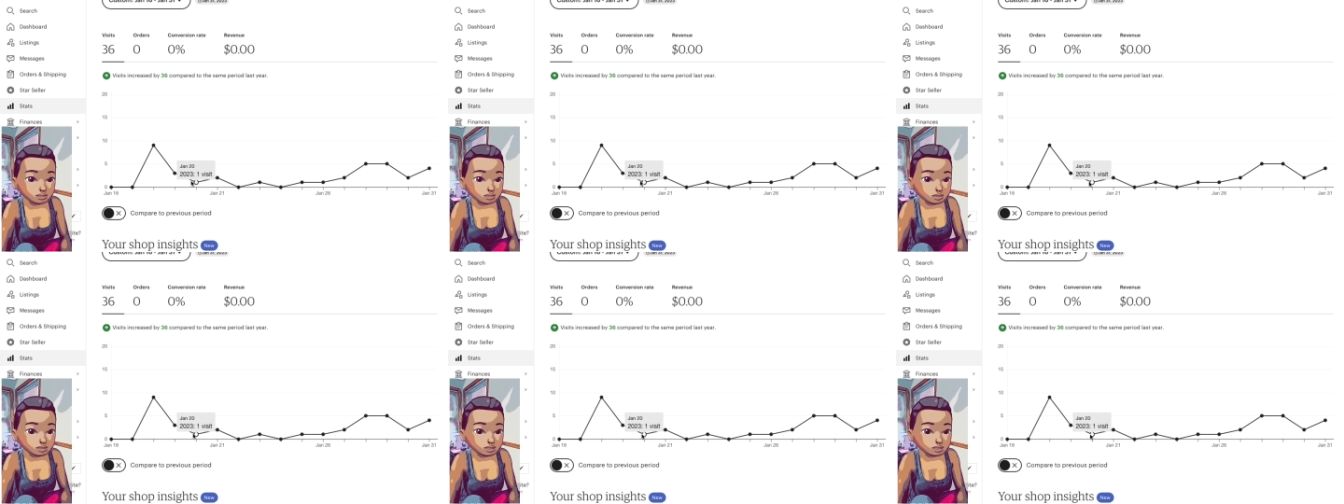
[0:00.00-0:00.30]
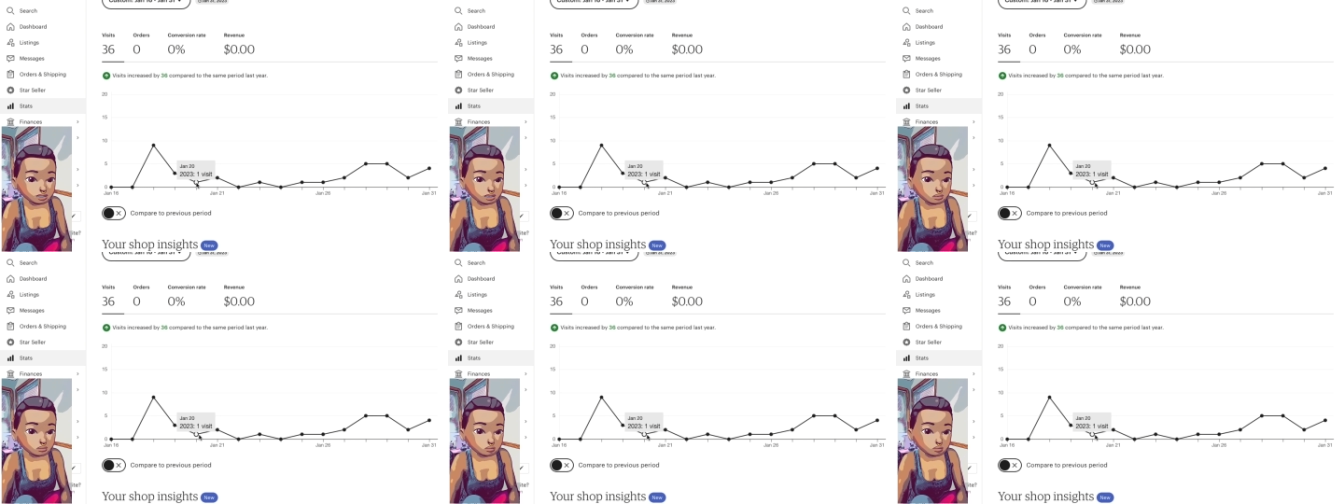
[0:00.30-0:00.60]
And
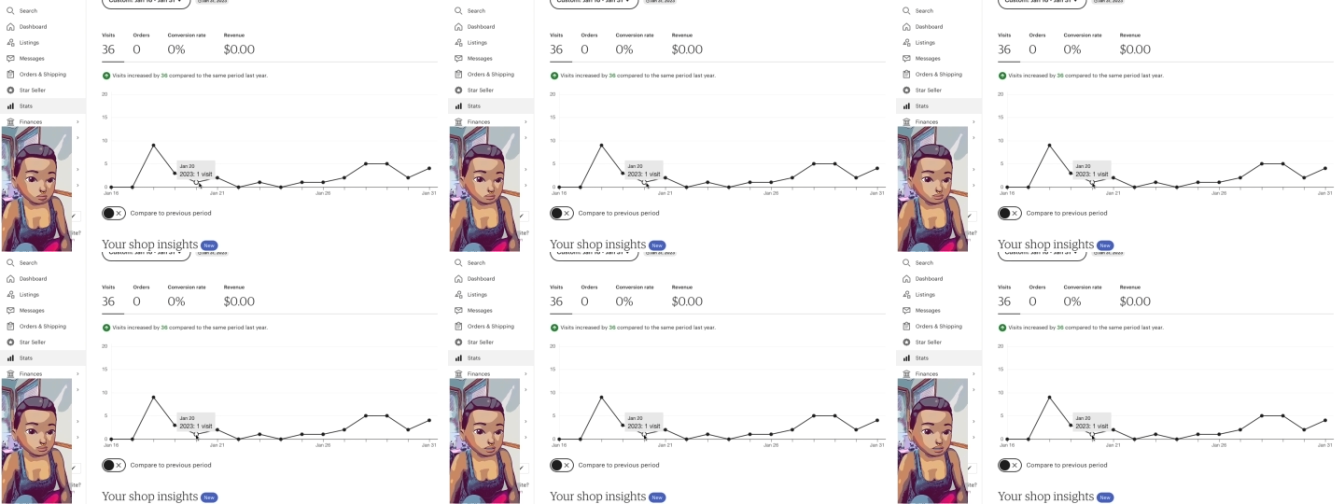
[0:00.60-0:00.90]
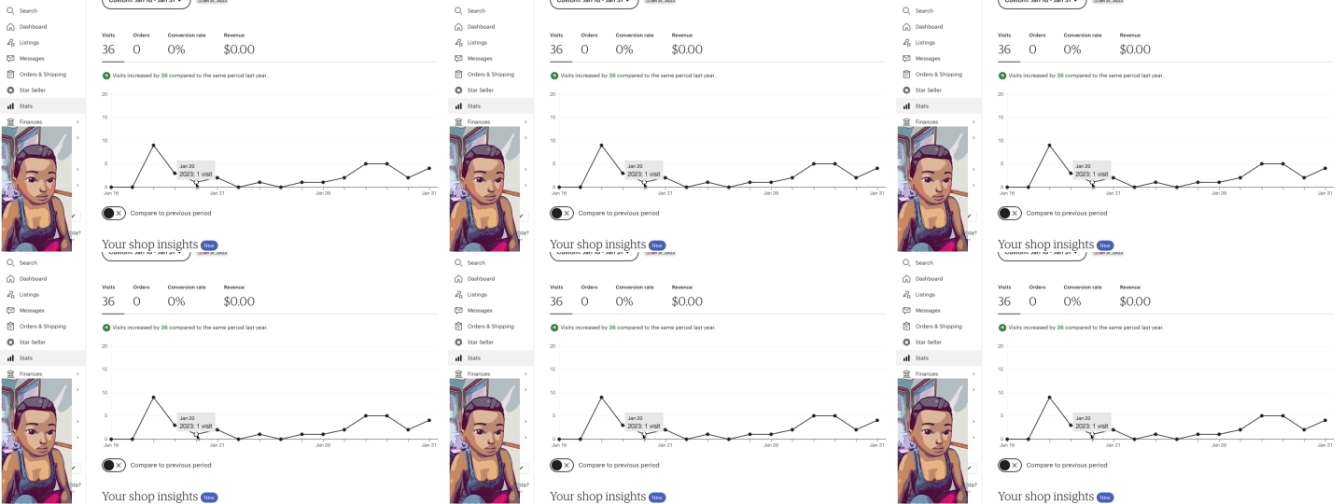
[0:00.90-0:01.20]
then 3
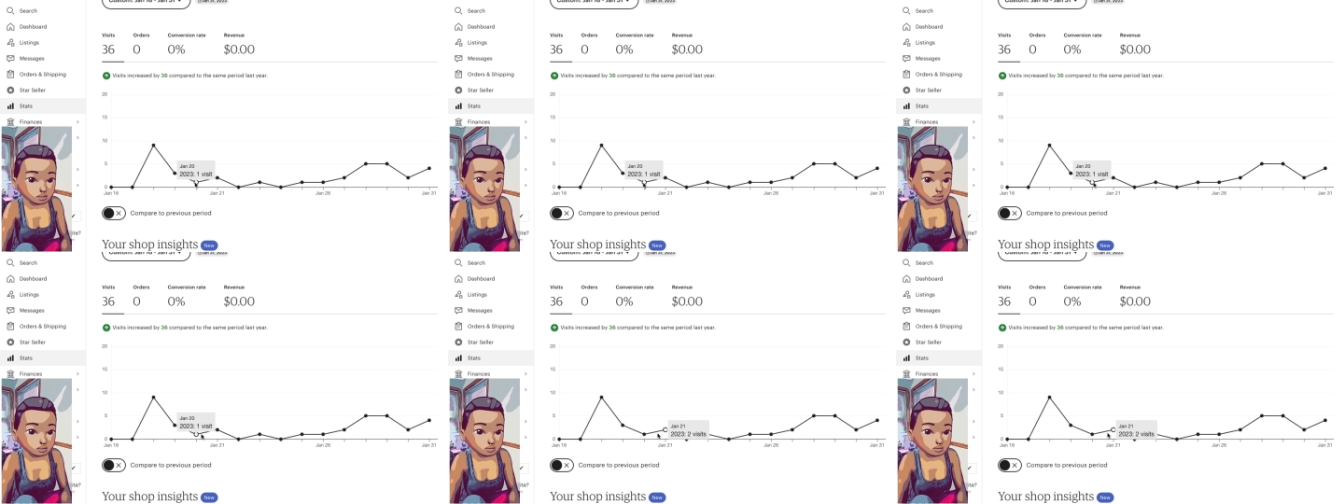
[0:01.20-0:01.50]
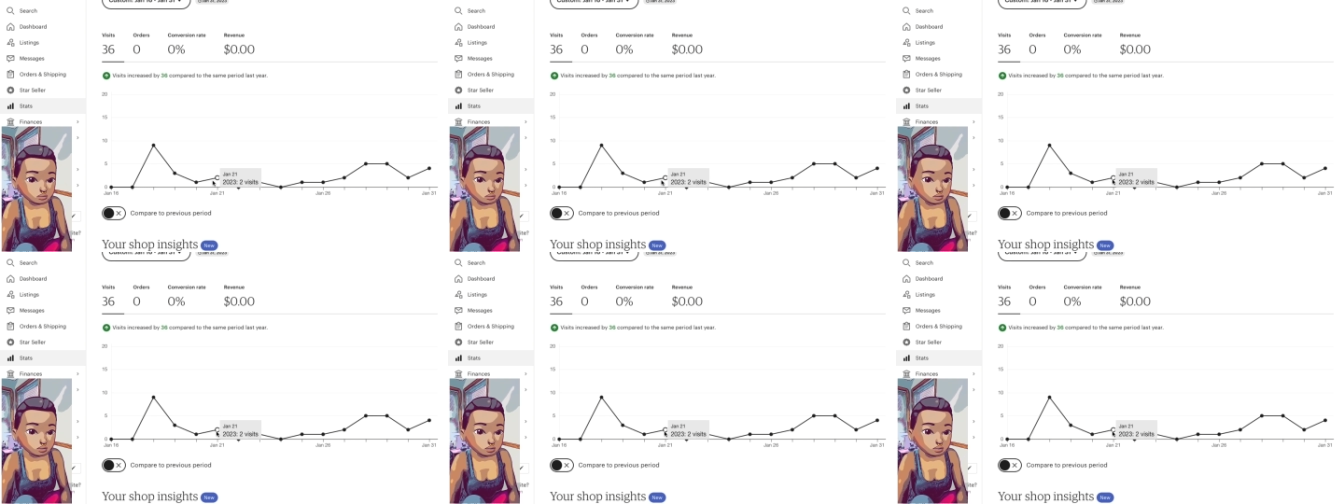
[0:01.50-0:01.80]
visits,
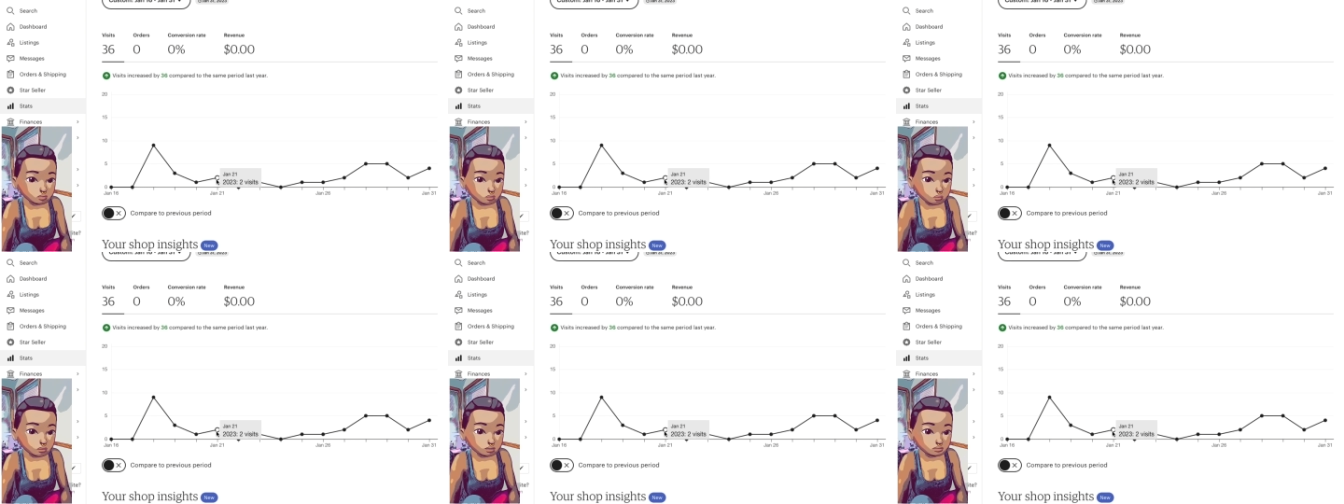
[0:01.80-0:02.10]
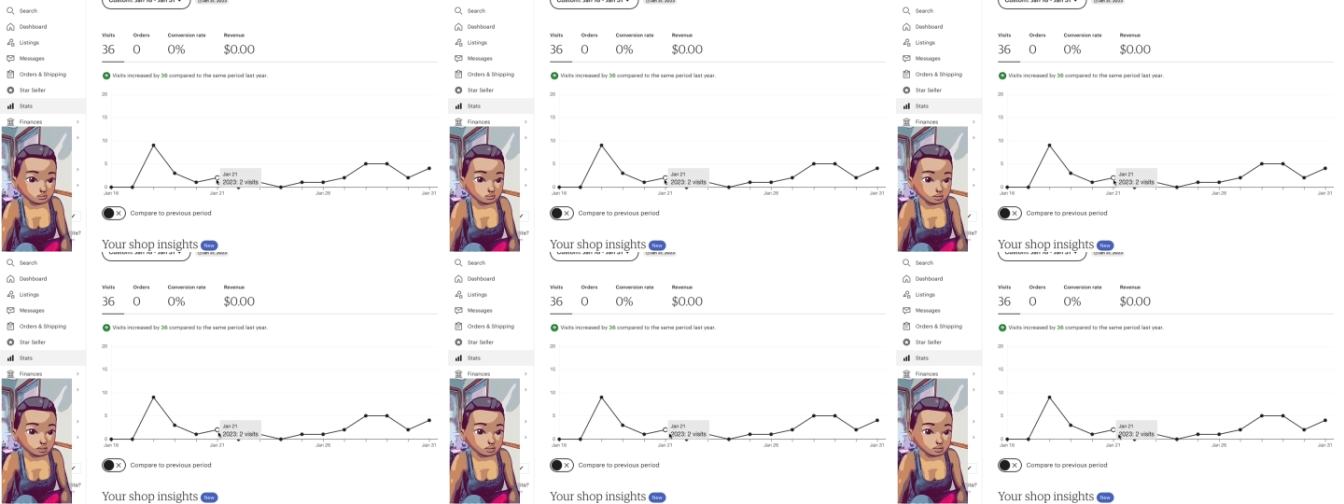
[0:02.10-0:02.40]
and you see
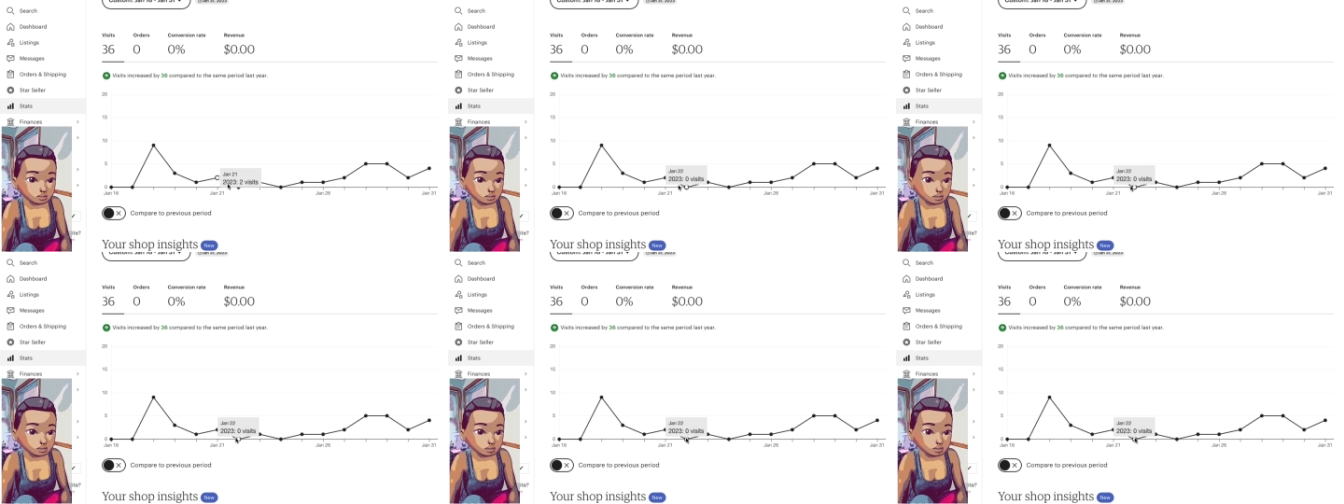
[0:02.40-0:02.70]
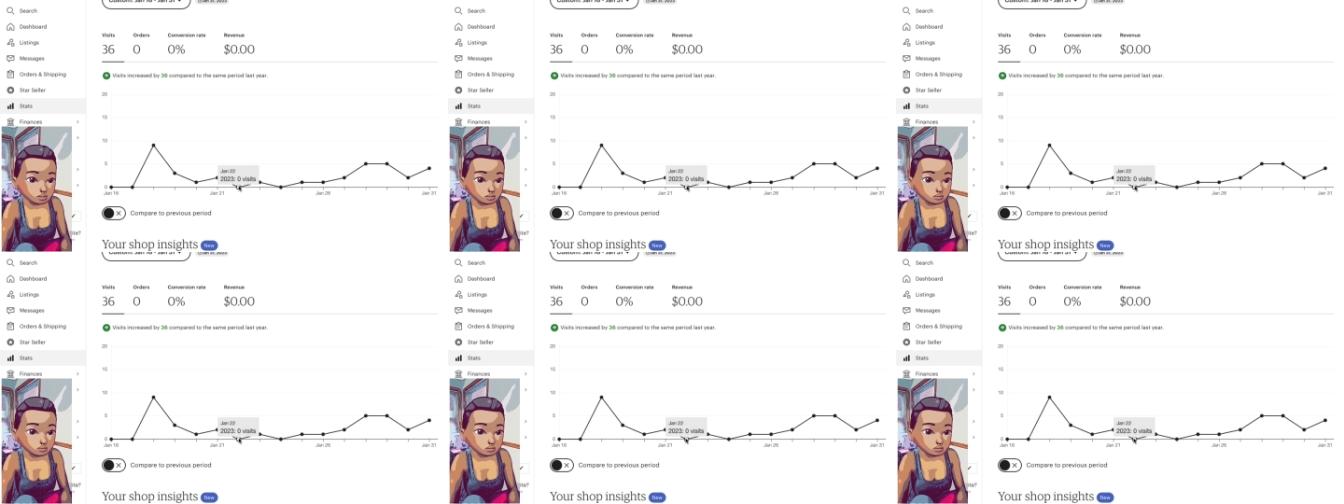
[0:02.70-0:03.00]
1
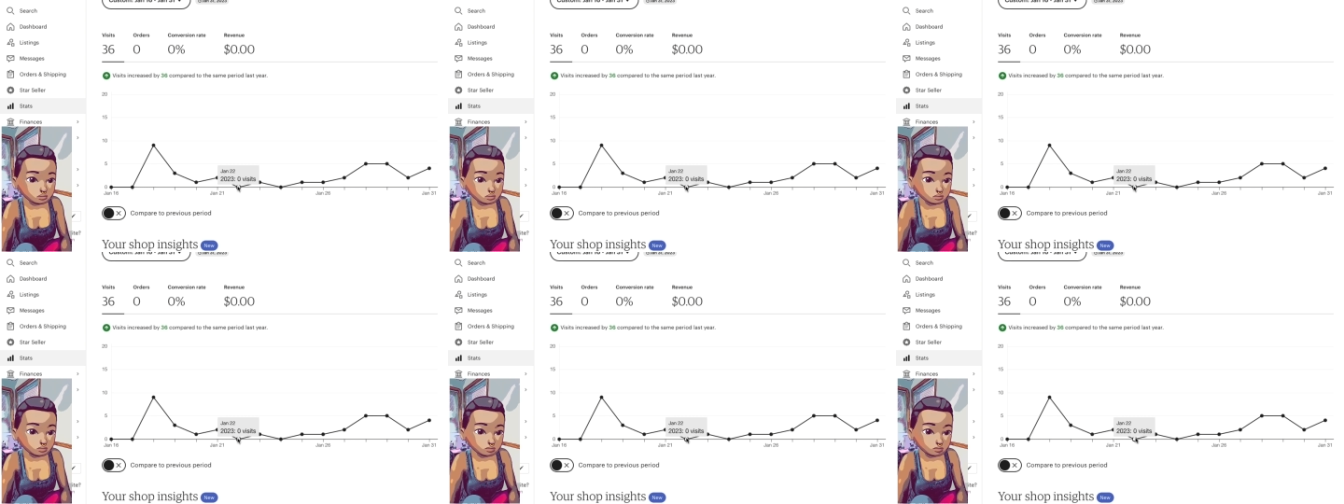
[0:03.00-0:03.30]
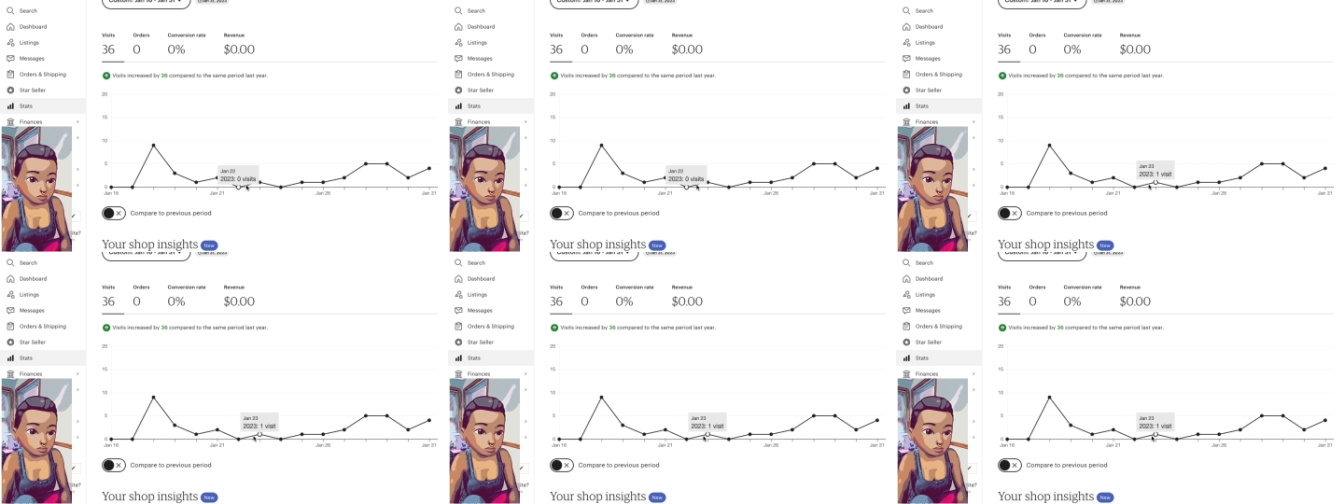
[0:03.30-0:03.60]
visit,
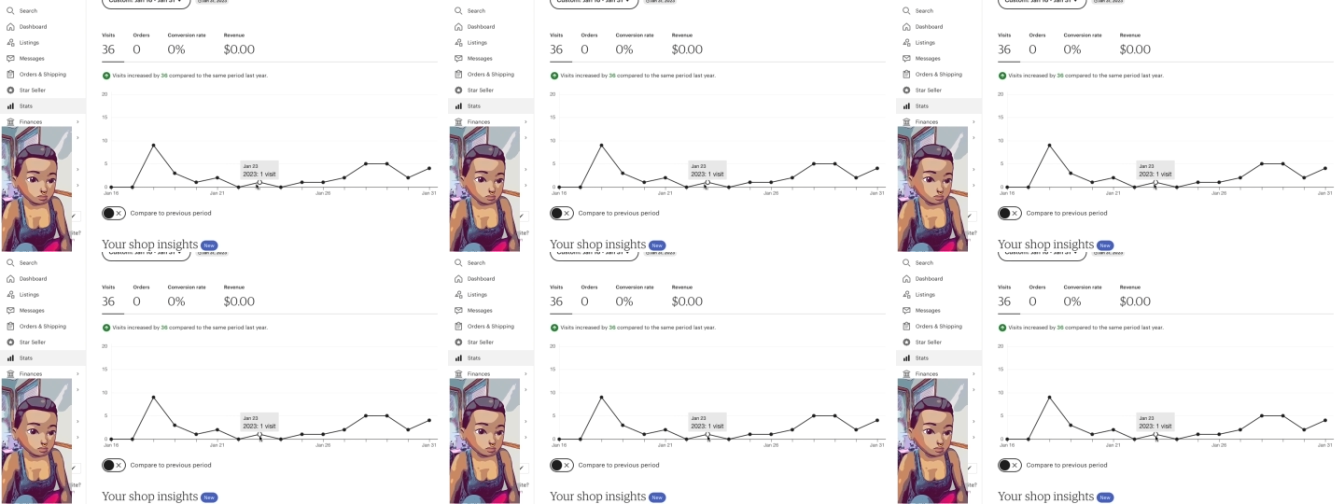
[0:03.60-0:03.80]
2,